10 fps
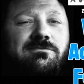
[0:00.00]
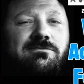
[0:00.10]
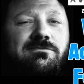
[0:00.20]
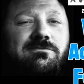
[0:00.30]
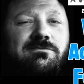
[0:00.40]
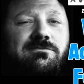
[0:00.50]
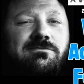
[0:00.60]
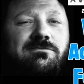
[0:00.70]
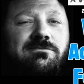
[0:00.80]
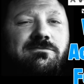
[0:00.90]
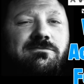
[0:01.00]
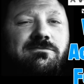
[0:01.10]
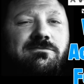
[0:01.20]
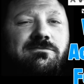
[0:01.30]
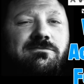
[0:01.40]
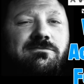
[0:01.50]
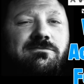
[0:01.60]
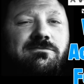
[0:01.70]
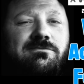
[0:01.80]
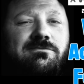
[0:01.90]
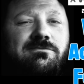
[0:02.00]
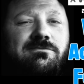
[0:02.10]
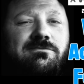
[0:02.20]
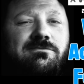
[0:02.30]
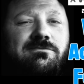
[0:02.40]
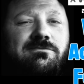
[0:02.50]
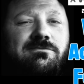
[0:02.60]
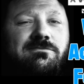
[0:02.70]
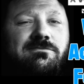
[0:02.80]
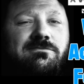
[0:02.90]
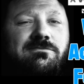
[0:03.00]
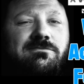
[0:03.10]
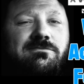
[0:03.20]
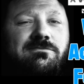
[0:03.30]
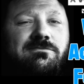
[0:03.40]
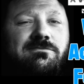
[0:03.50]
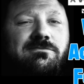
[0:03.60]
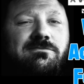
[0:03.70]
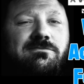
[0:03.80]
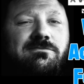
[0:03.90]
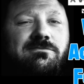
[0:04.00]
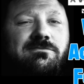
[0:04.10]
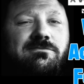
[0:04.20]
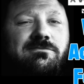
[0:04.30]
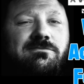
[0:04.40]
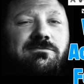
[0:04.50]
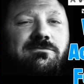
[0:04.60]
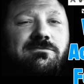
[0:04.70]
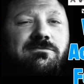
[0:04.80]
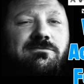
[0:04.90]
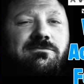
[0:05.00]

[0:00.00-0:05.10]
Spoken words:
The face doesn't move, so there is nothing to read.